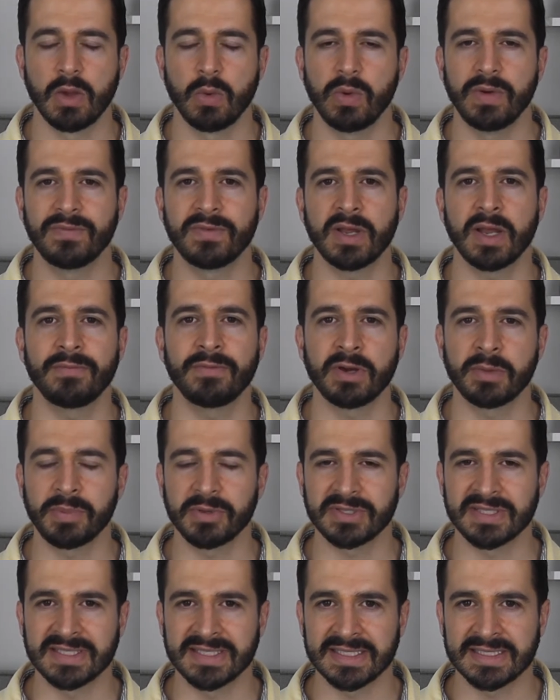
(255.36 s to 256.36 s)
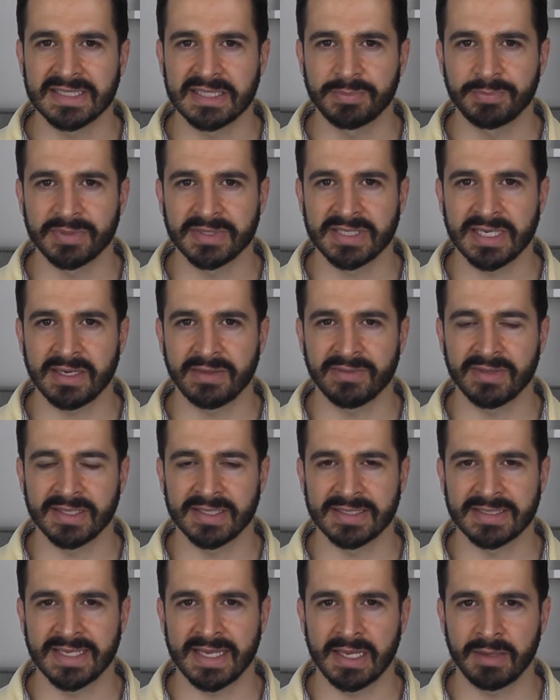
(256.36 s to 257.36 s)
We've covered about 60% of the
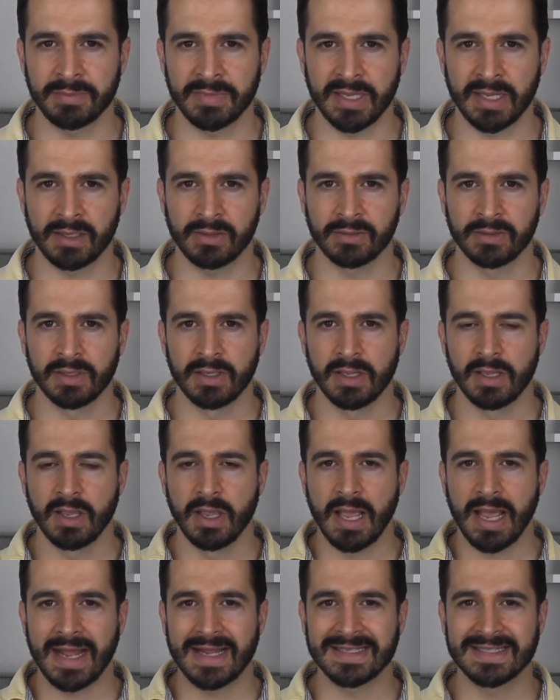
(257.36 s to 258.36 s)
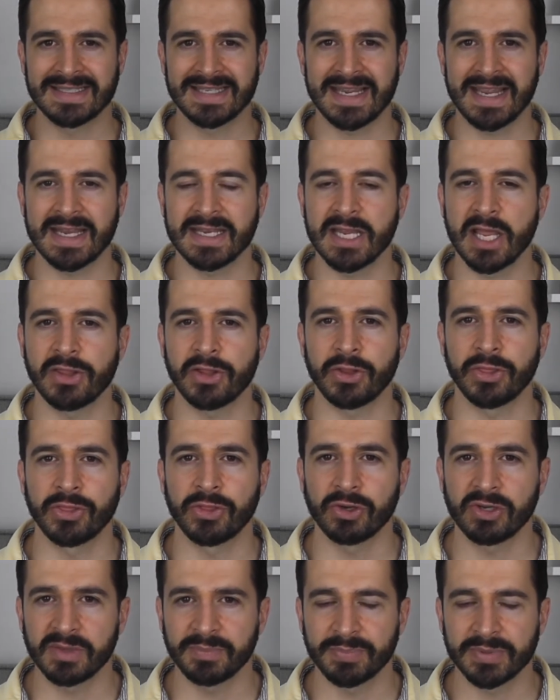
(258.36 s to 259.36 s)
exam now. I'd say another
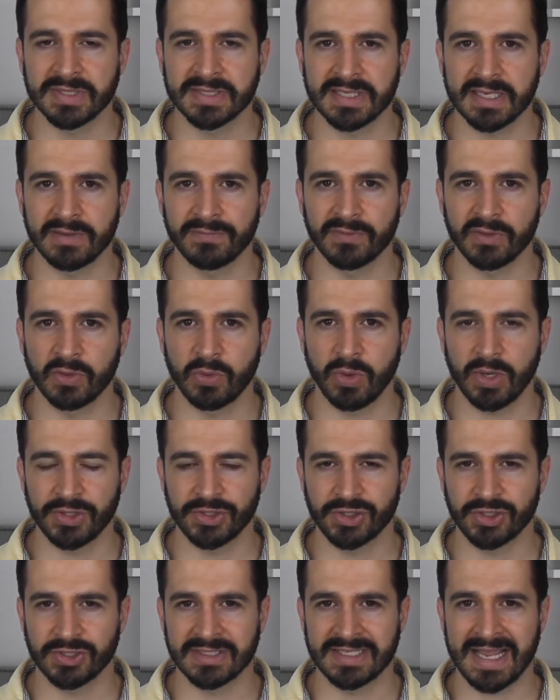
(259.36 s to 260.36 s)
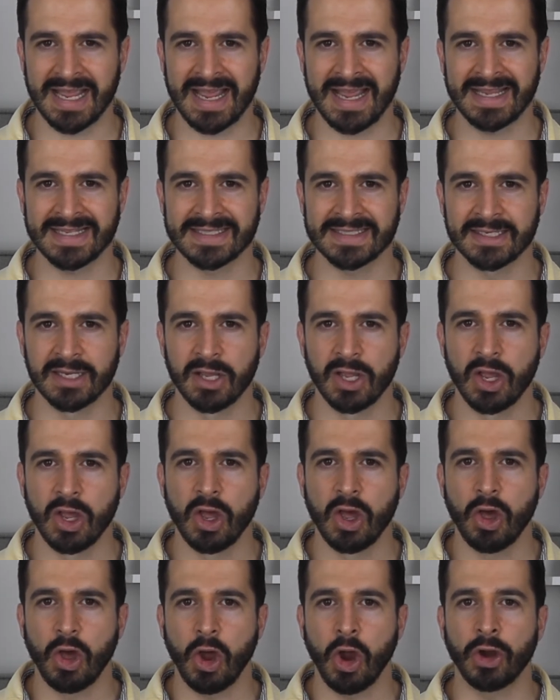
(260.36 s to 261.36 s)
30% of the questions asked
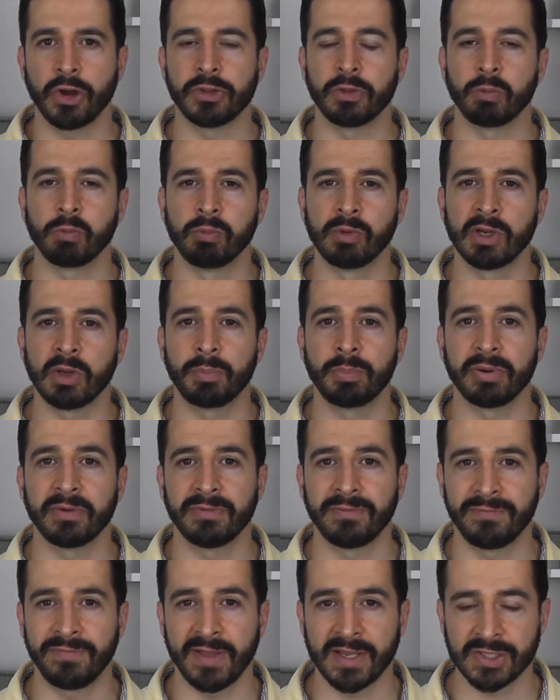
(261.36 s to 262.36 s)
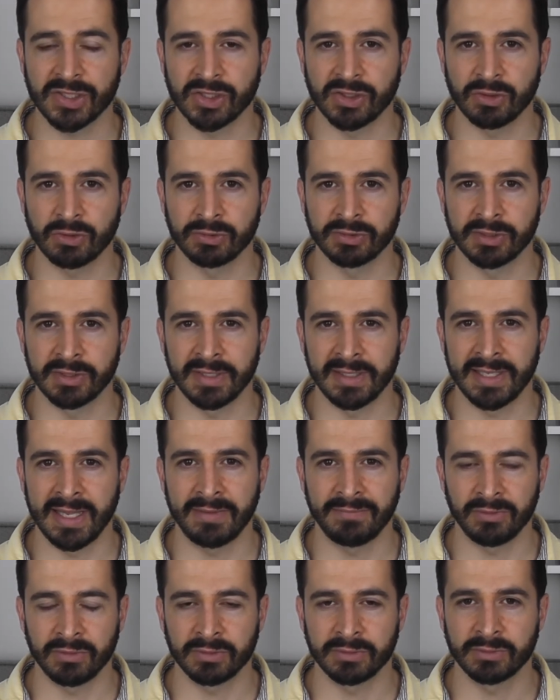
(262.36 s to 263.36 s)
are the real professional
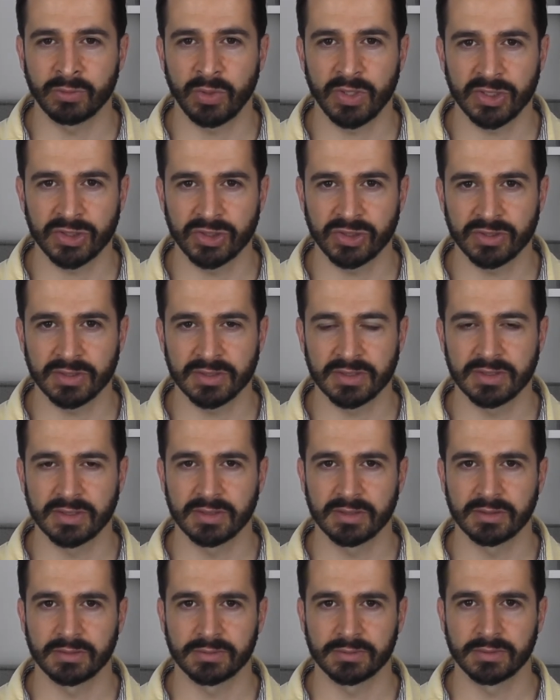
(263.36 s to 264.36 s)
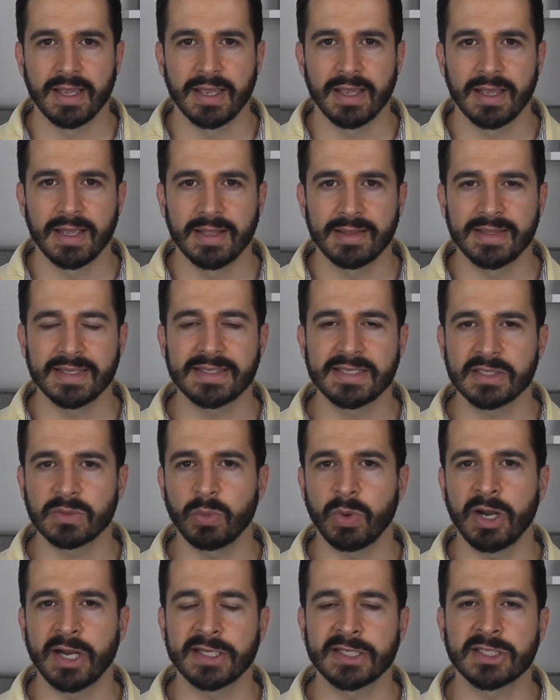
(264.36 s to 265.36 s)
level questions. This is
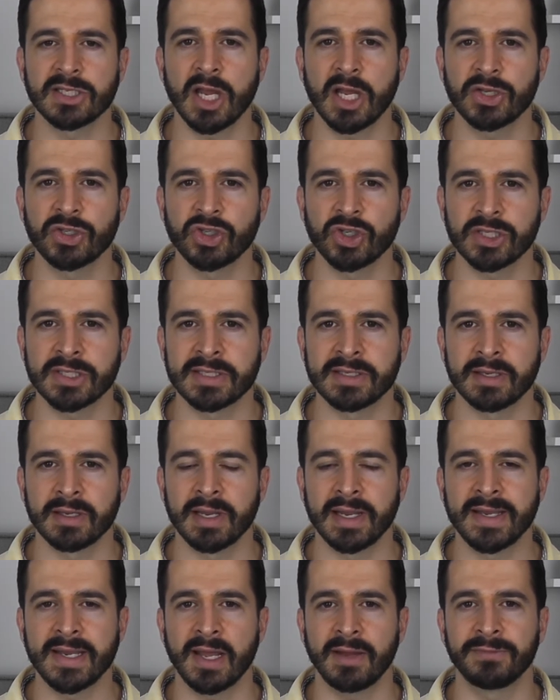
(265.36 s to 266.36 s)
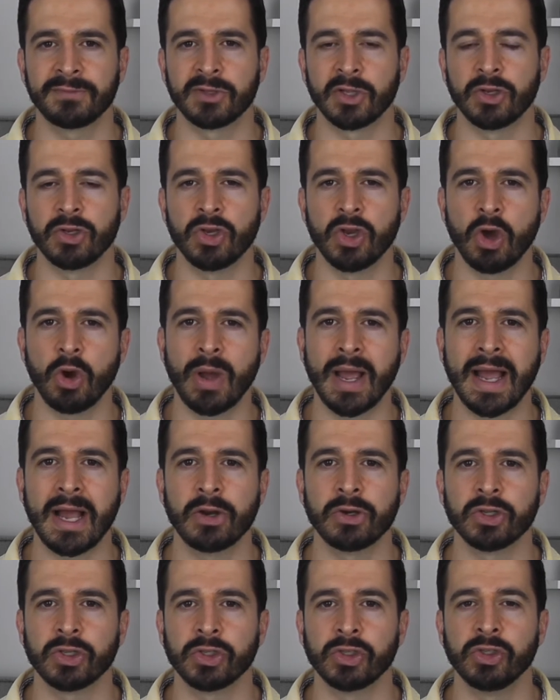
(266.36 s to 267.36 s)
where it's not just enough to know
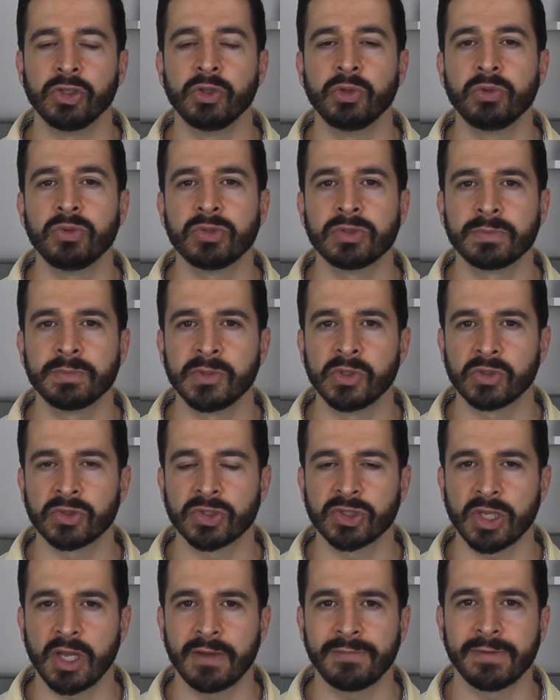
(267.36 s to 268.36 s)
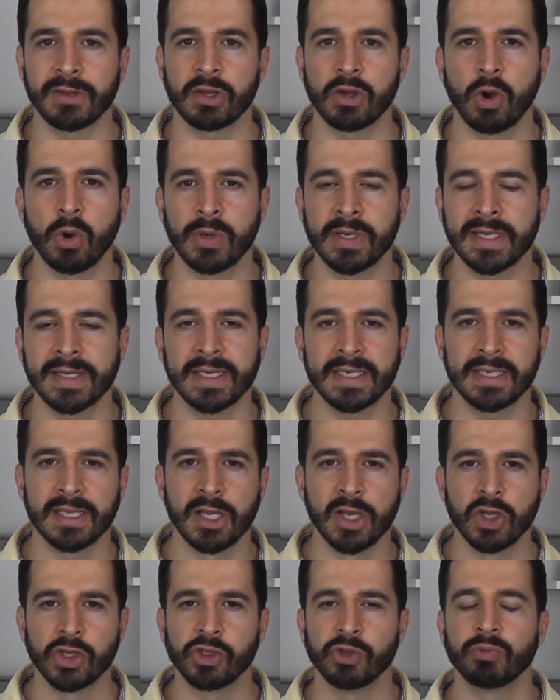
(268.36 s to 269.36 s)
how to use MuleSoft and code in it,
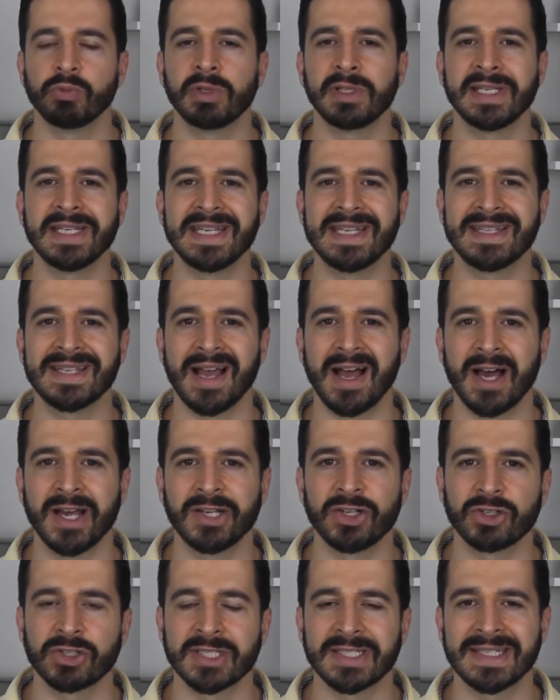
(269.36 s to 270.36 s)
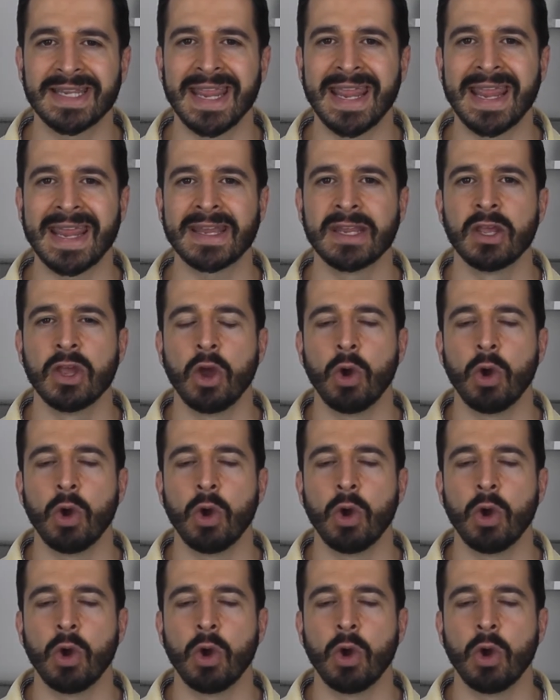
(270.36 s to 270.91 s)
you really need to understand